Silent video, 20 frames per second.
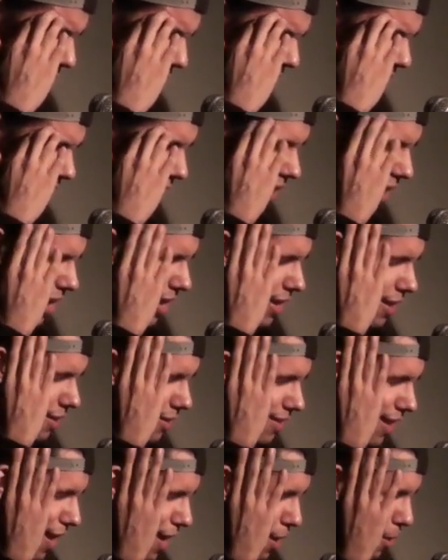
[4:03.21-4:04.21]
And
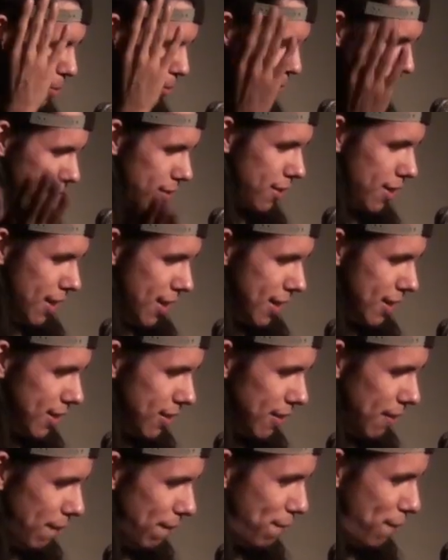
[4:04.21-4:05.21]
lay down
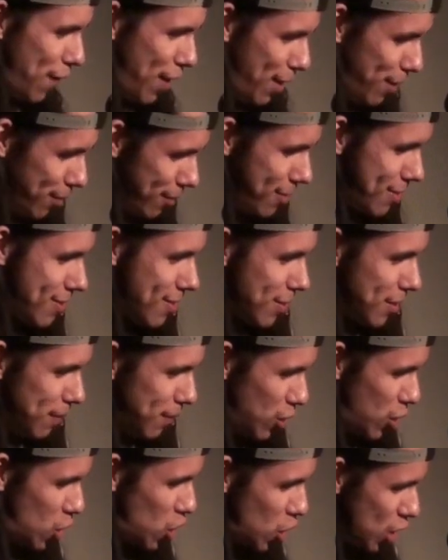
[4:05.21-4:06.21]
in the fumes
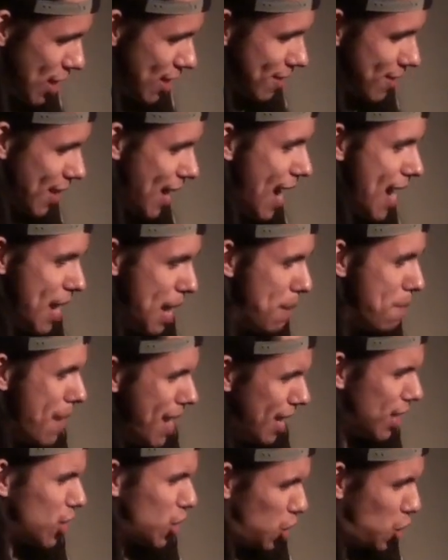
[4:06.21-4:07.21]
of shit and
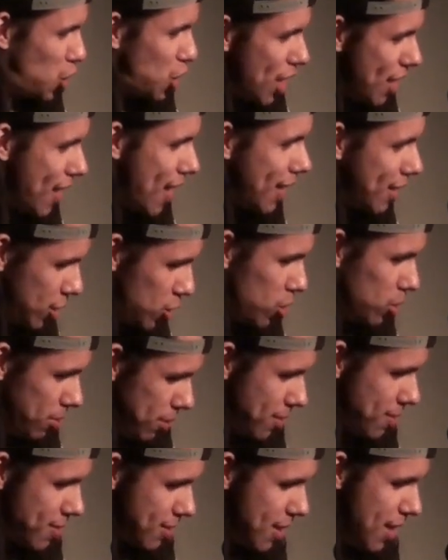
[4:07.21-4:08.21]
make shit
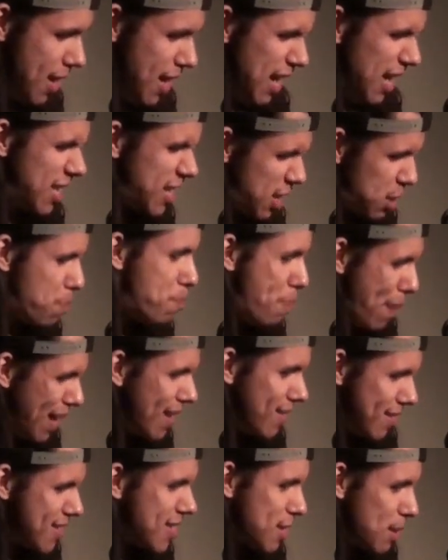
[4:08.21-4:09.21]
angels. Yeah.
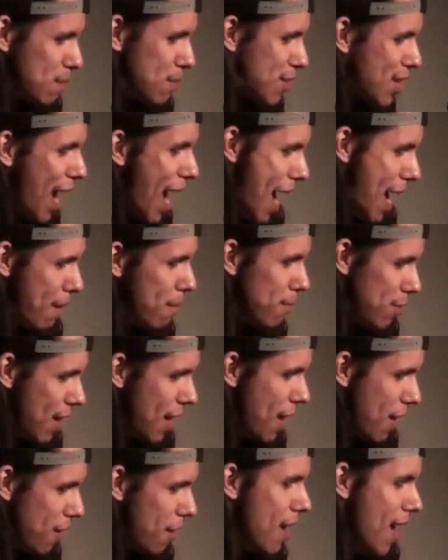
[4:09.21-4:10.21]
Spend some time
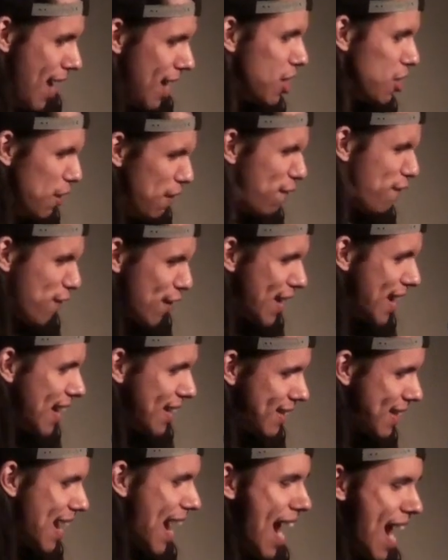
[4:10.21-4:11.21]
there, and you'll
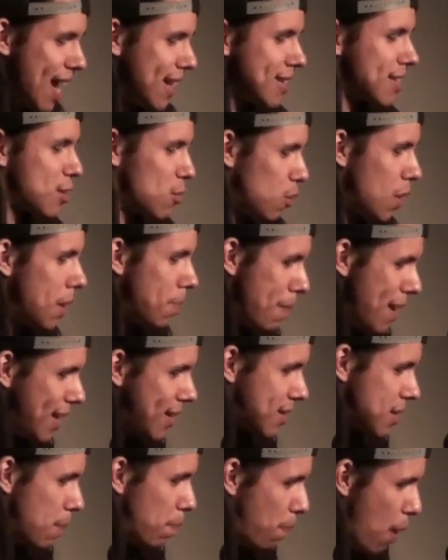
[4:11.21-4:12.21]
forget to ask what
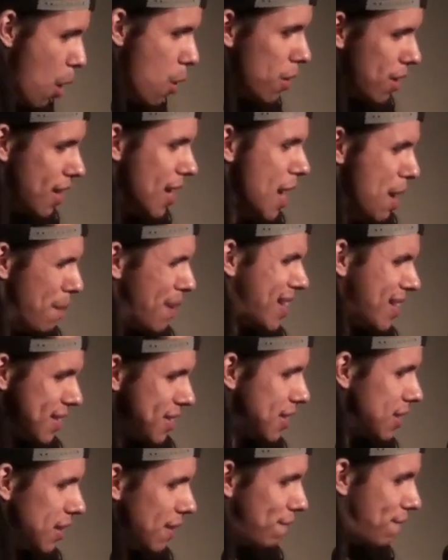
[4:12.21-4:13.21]
makes a poet,
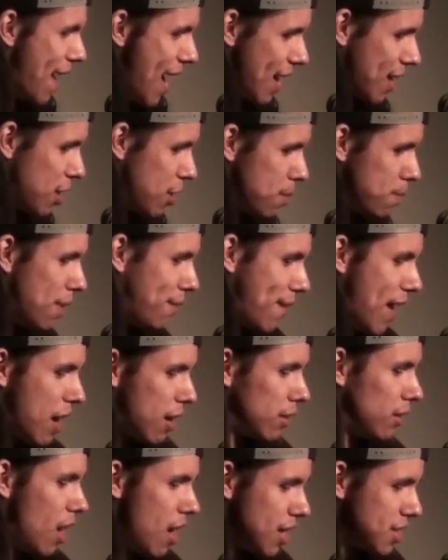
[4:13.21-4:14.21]
because in the vacuum of
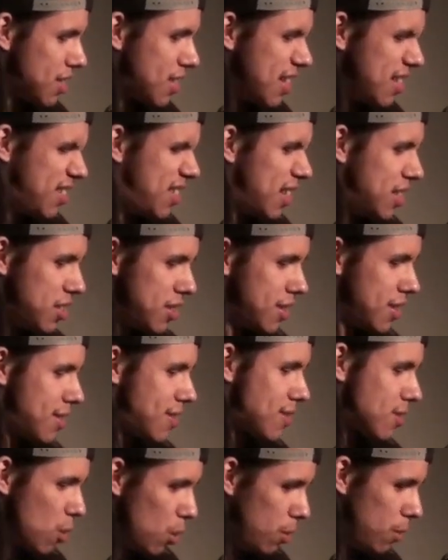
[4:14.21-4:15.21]
our lost
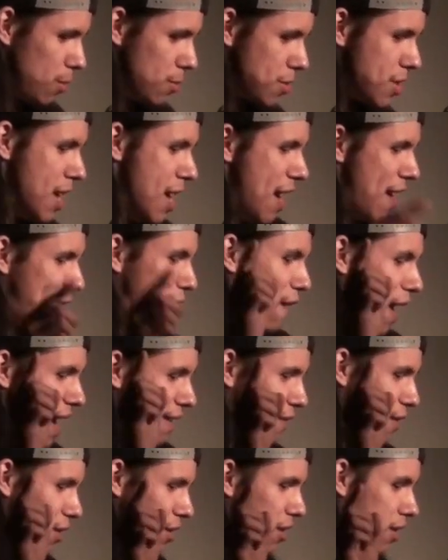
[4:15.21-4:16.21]
indigenous souls, a
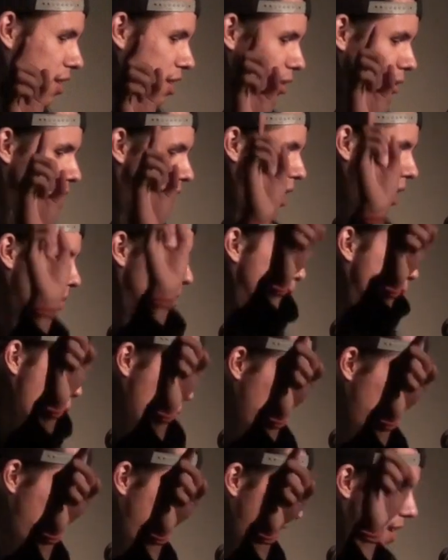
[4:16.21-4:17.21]
500-year-long
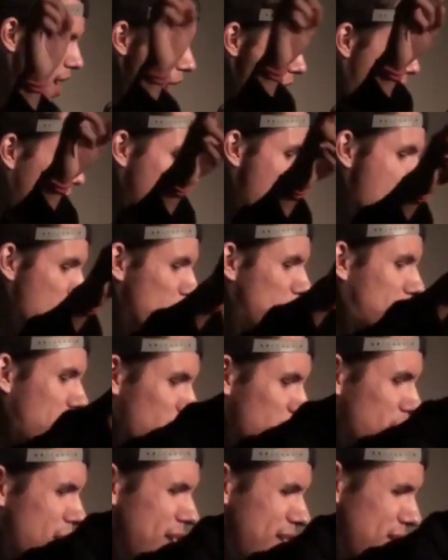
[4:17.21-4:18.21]
mourning on our
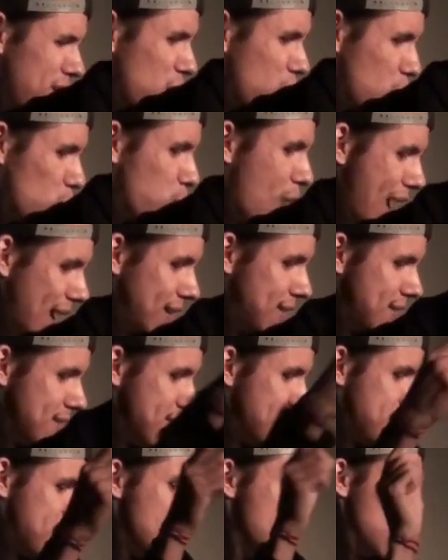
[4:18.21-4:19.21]
darkened
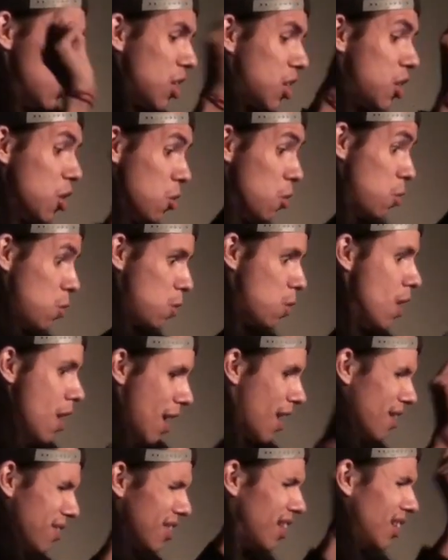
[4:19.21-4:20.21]
horizons, you
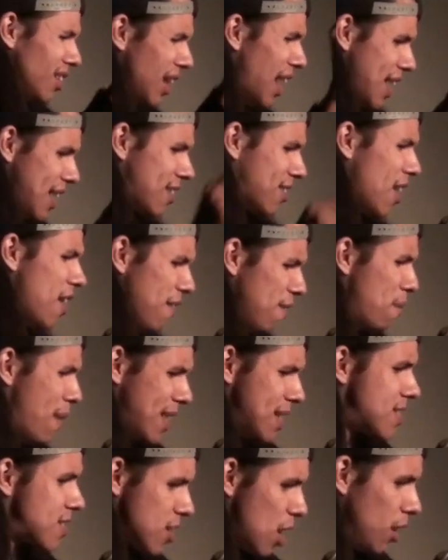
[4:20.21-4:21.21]
are the light of
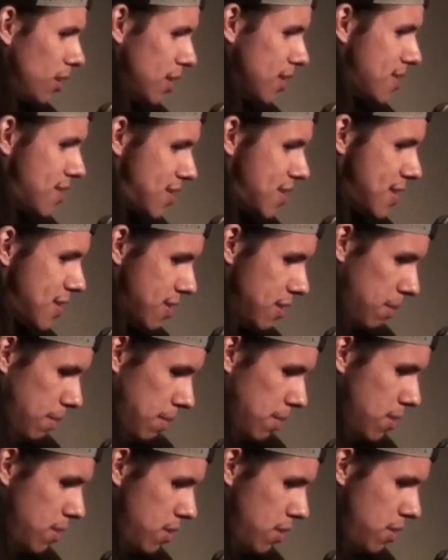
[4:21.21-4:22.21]
my solace system.
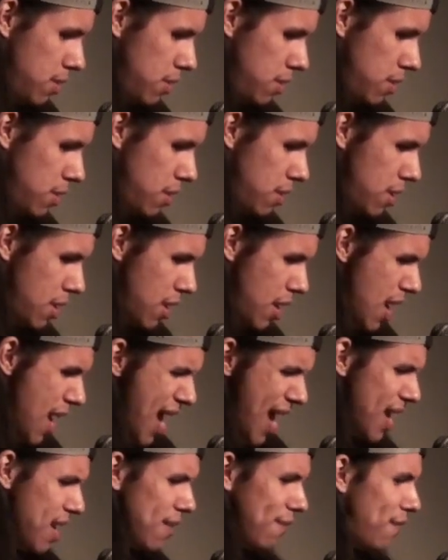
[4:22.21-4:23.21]

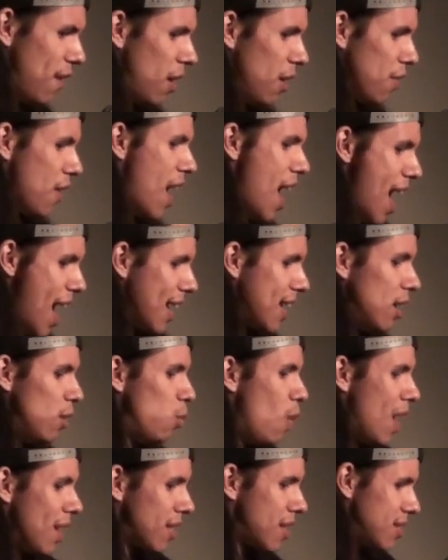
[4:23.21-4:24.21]
And of all the
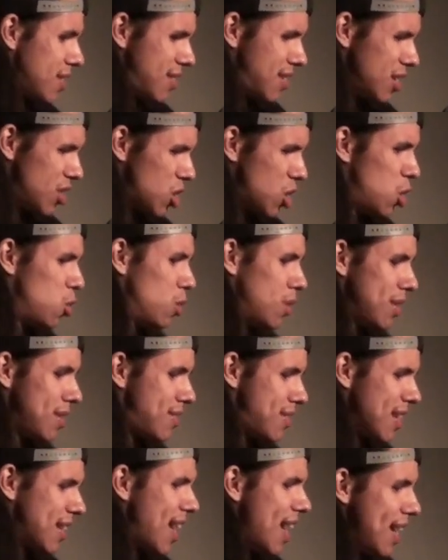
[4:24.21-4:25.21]
Hiawatha,
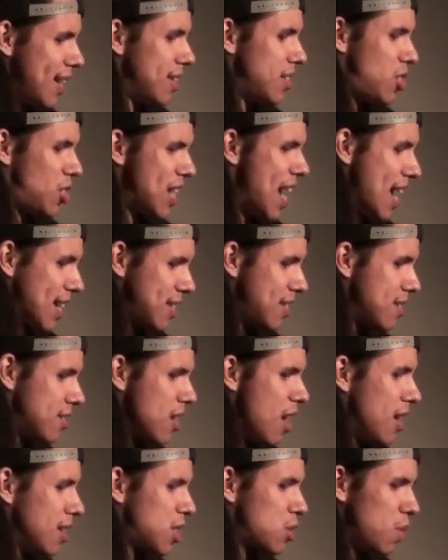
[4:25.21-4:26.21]
Sitchkoiths, Achaeus, Jacksons,
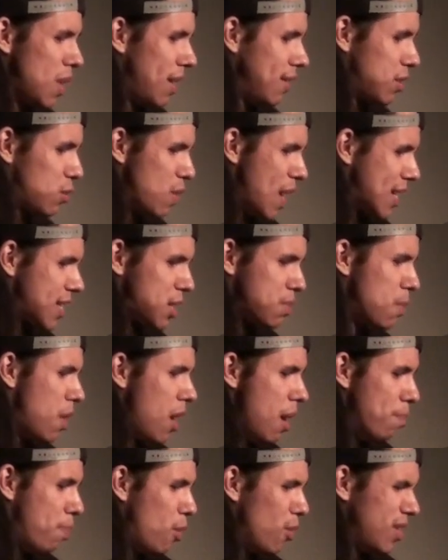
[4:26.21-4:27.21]
Ostwells, Rex,
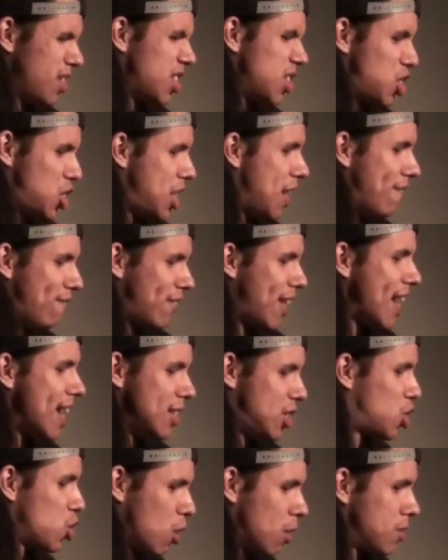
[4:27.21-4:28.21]
Smallboys, Chief
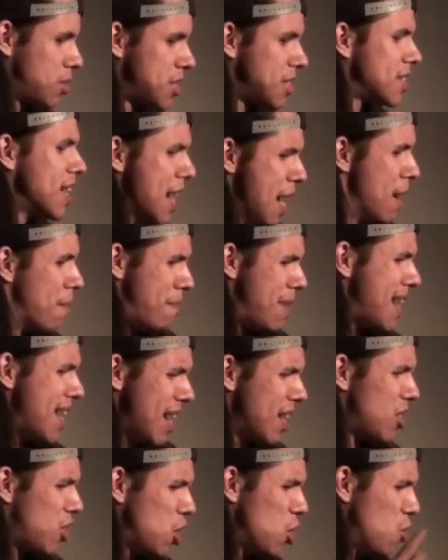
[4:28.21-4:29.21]
Ben, Georges,
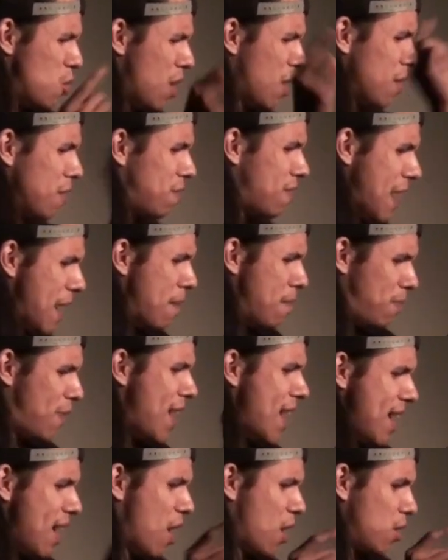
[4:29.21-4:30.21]
me and you are them,
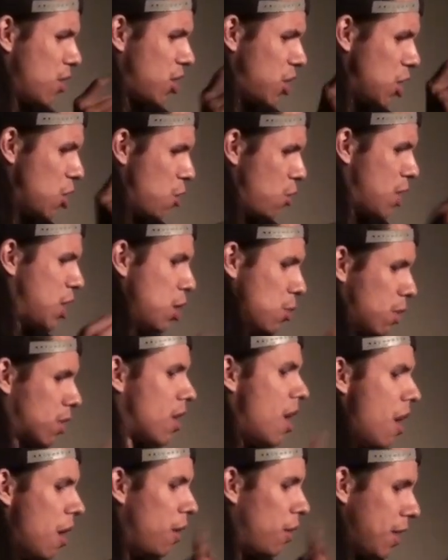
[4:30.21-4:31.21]
they are you. You
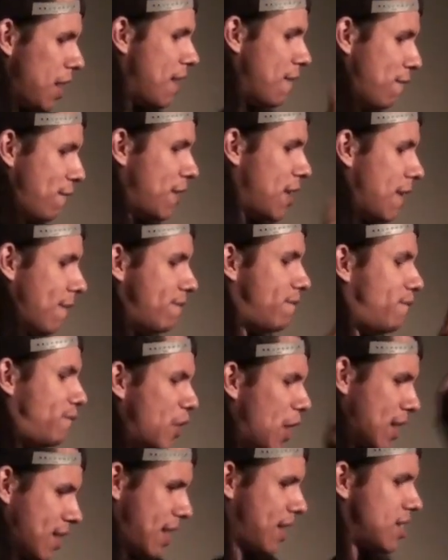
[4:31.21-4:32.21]
are all infinite
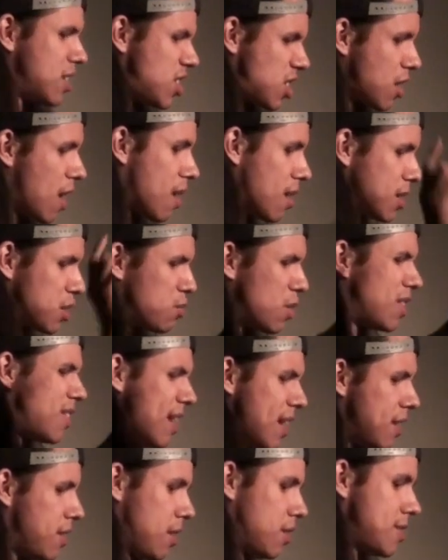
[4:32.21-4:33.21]
fucking stars
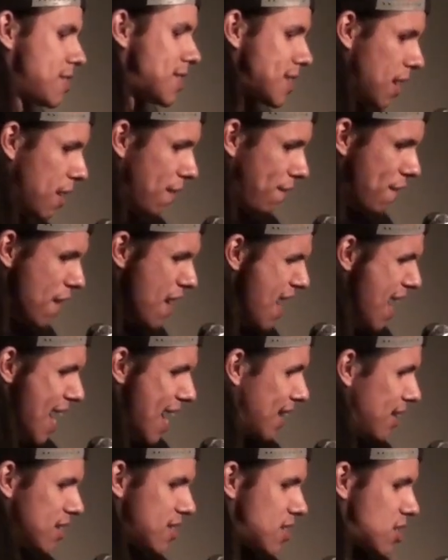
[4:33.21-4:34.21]
within yourself,
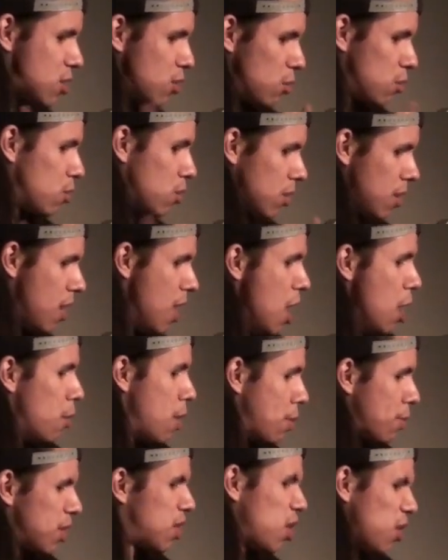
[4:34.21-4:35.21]
and the sooner
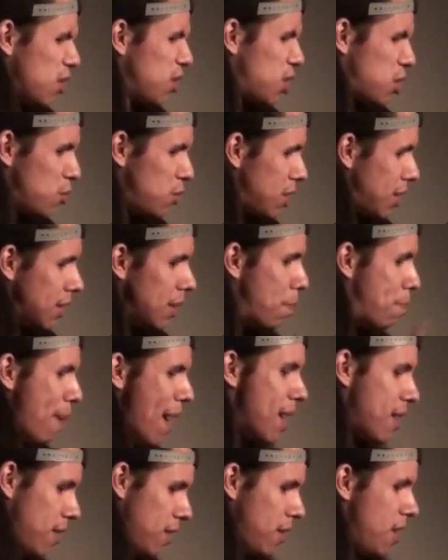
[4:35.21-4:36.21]
we return to it, the
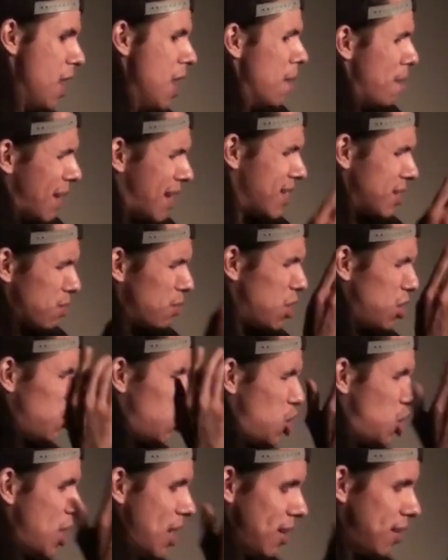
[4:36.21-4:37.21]
better, because when you
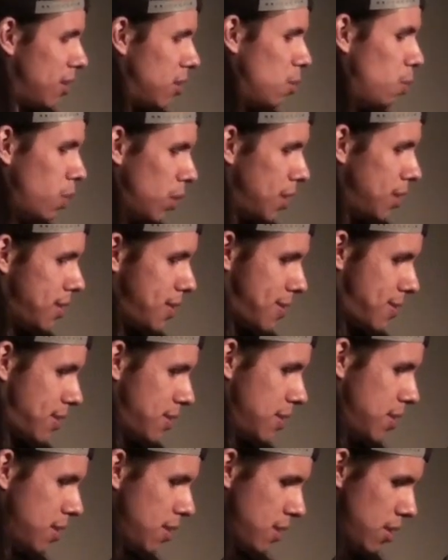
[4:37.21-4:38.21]
shit in the
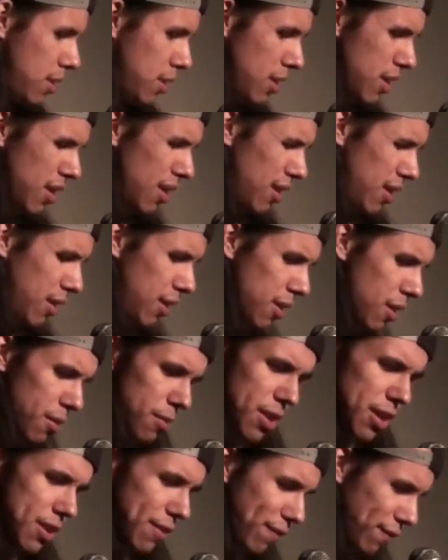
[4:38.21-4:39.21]
woods, you
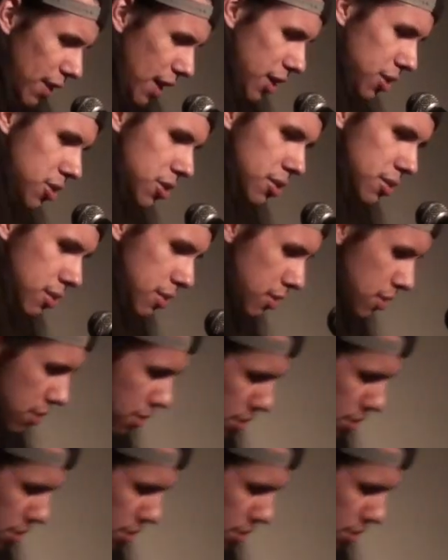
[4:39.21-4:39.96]
don't need to flush.